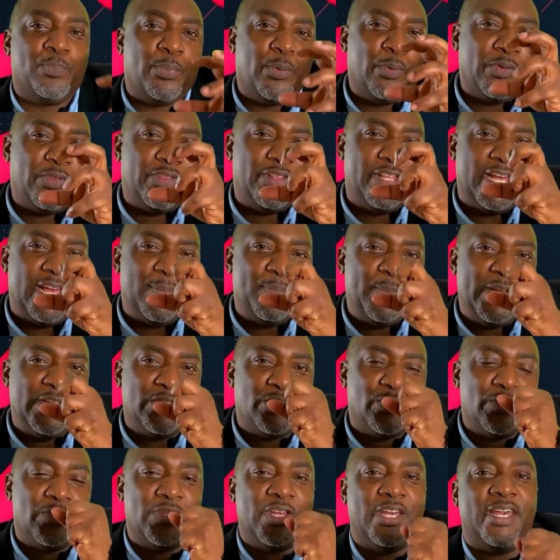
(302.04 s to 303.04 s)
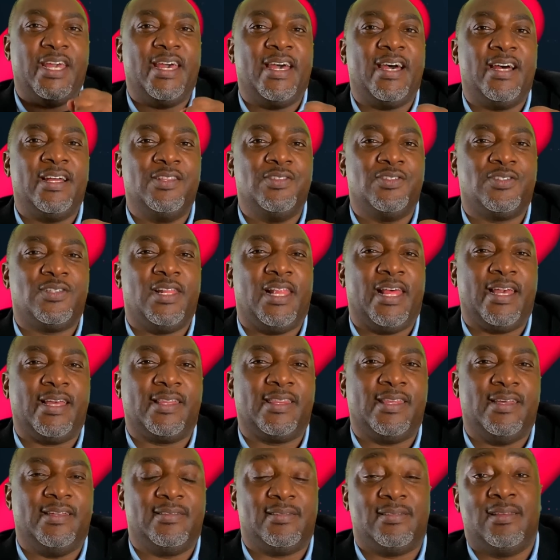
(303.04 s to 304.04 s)
put them into their hands like
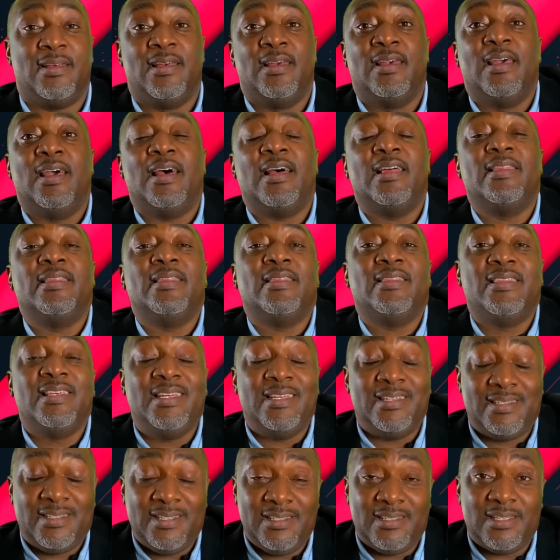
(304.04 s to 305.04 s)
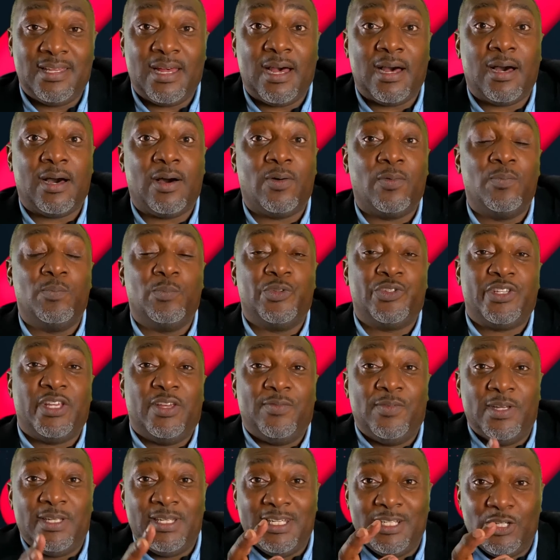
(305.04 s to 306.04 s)
this. And this is how
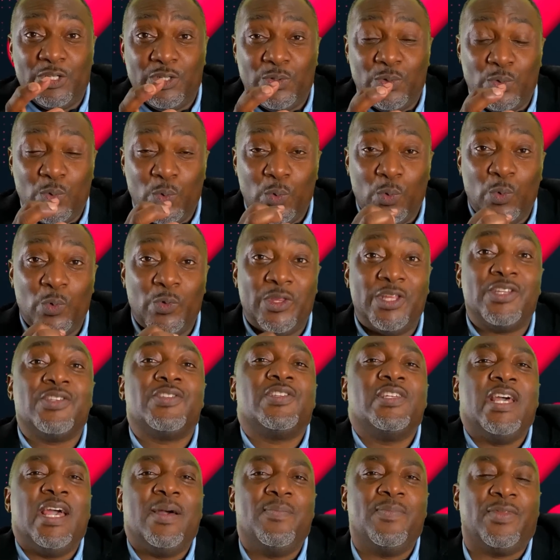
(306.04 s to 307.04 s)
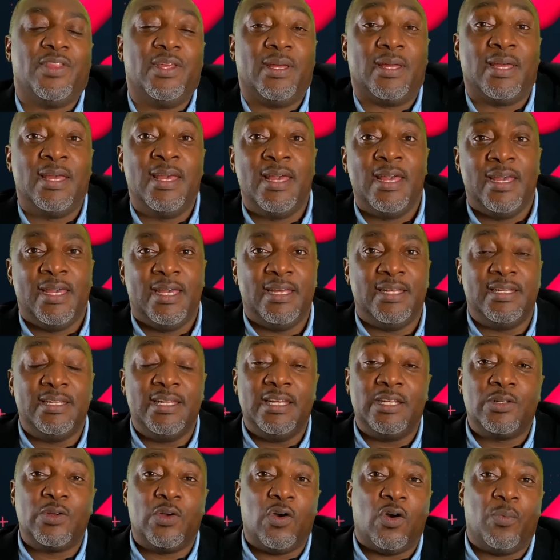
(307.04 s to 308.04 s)
Museveni do the same thing. He
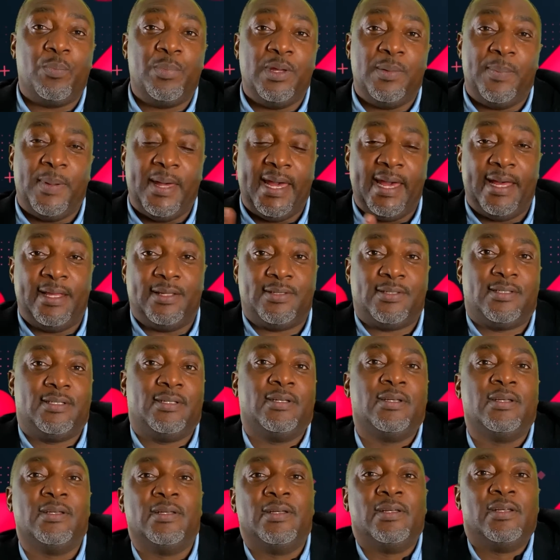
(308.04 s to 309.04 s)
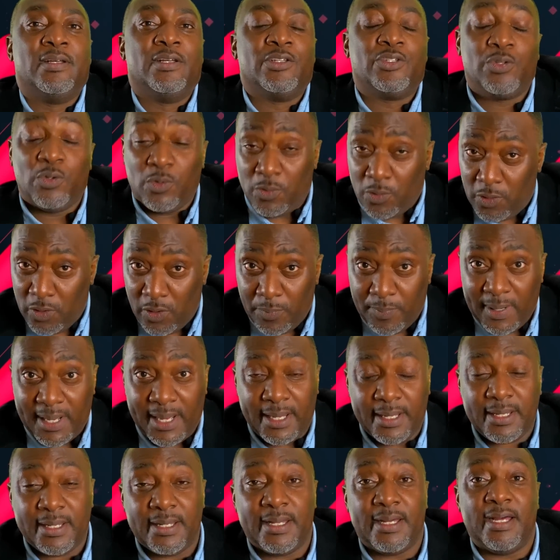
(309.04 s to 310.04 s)
did copy paste. So go
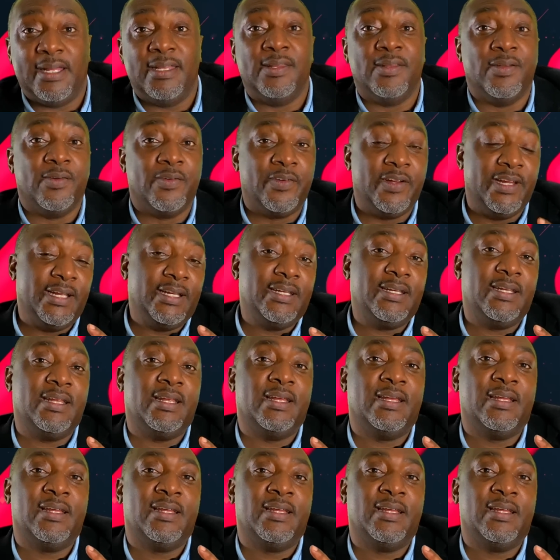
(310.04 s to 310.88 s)
back and read